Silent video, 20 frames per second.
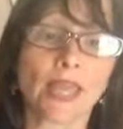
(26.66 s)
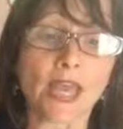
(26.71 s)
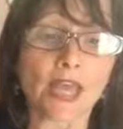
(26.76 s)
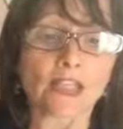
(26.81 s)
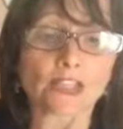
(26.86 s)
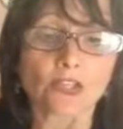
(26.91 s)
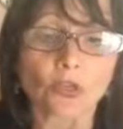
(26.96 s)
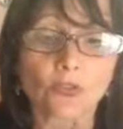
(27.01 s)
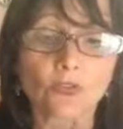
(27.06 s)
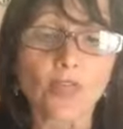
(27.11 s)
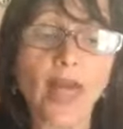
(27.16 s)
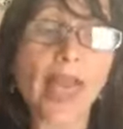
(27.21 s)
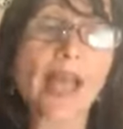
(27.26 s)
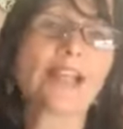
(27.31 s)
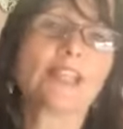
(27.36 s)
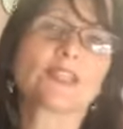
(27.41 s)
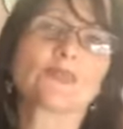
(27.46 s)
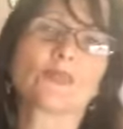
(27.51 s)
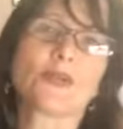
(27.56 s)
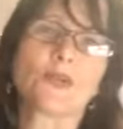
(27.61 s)
So
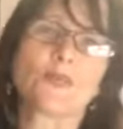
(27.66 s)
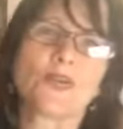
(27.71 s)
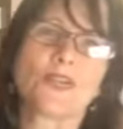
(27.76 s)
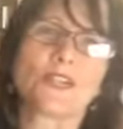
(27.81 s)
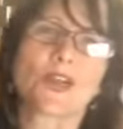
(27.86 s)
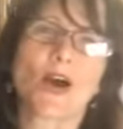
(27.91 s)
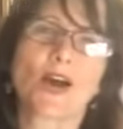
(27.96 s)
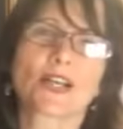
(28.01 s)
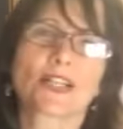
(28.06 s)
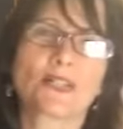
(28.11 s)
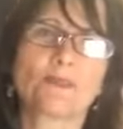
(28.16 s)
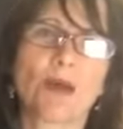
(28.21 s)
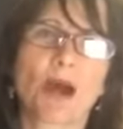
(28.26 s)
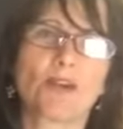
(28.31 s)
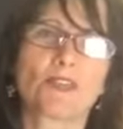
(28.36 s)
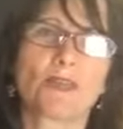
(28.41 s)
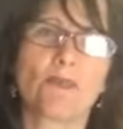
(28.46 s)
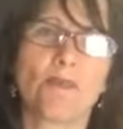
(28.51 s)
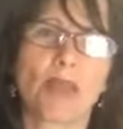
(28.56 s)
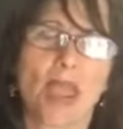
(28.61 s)
last week we talked
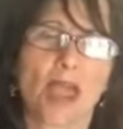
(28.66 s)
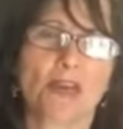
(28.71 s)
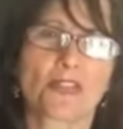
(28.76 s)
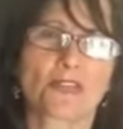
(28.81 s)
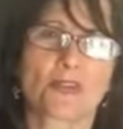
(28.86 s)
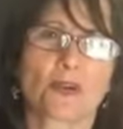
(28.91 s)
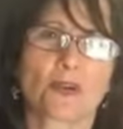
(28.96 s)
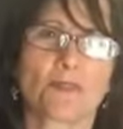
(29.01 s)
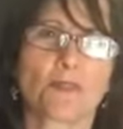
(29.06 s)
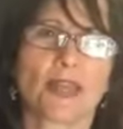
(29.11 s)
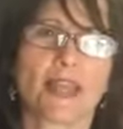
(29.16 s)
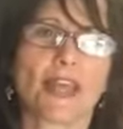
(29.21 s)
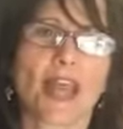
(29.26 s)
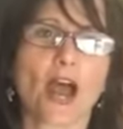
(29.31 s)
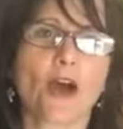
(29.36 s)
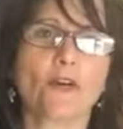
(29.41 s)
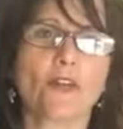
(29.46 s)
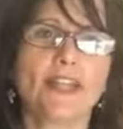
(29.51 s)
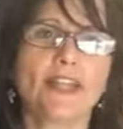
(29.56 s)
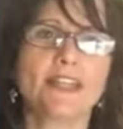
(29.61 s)
about the bathroom and
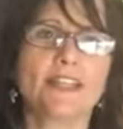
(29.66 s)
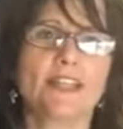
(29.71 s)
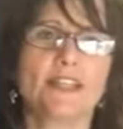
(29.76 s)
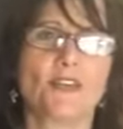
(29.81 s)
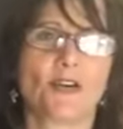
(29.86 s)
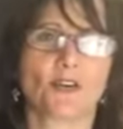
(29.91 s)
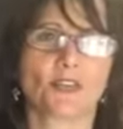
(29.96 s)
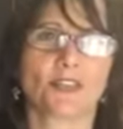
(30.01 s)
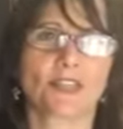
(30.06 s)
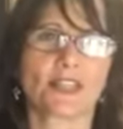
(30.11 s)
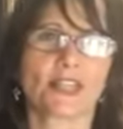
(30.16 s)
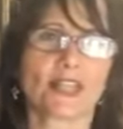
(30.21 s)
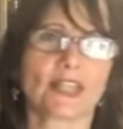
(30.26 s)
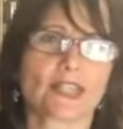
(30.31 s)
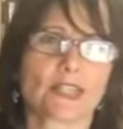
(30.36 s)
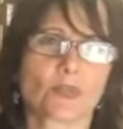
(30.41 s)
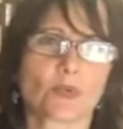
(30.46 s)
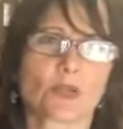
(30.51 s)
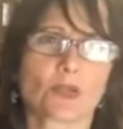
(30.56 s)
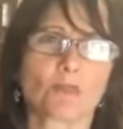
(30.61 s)
how easy those
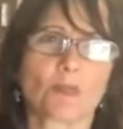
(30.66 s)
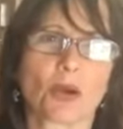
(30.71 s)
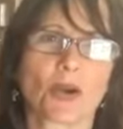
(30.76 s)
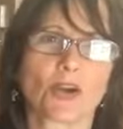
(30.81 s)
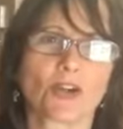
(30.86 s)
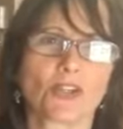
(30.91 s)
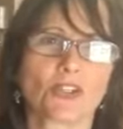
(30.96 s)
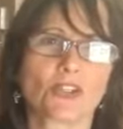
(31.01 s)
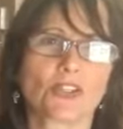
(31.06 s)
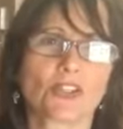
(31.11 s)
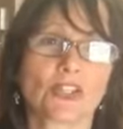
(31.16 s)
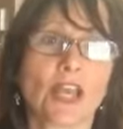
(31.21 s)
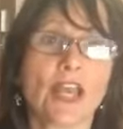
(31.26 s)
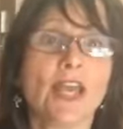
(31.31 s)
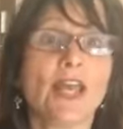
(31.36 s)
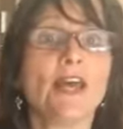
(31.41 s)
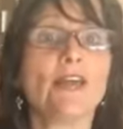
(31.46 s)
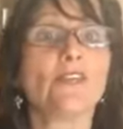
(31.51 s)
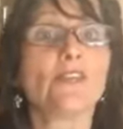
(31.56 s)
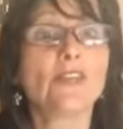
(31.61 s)
things were to purge.
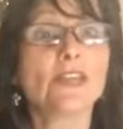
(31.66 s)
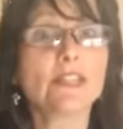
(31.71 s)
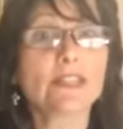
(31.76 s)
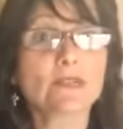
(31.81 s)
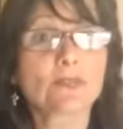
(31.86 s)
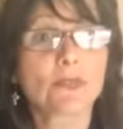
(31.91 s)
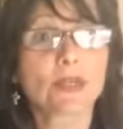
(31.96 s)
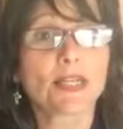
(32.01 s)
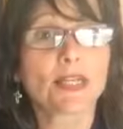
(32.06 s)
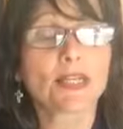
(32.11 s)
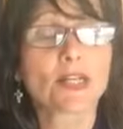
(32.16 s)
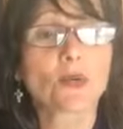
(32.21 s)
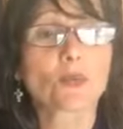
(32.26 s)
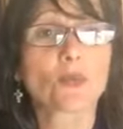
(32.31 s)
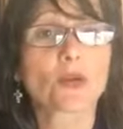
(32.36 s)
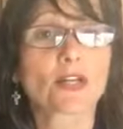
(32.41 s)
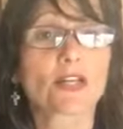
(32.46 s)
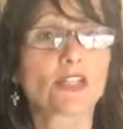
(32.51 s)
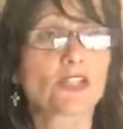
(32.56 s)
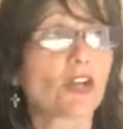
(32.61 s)
This week
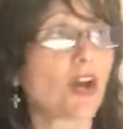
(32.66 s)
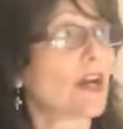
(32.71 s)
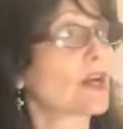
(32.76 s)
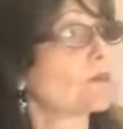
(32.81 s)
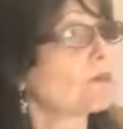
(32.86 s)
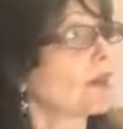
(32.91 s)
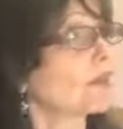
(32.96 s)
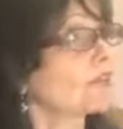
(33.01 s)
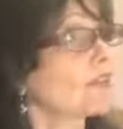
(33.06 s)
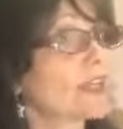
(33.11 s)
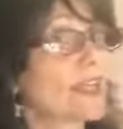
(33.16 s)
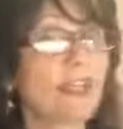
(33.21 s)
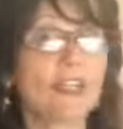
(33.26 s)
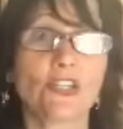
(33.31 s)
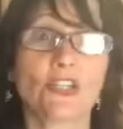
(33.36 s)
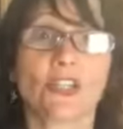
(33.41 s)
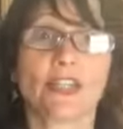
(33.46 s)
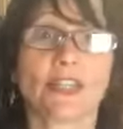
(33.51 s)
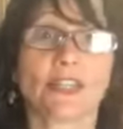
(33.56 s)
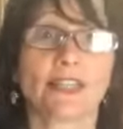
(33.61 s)
we're going to talk about the
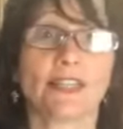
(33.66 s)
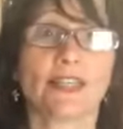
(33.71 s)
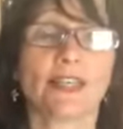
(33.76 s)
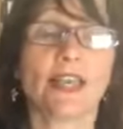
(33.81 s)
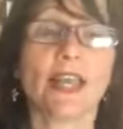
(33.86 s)
kitchen.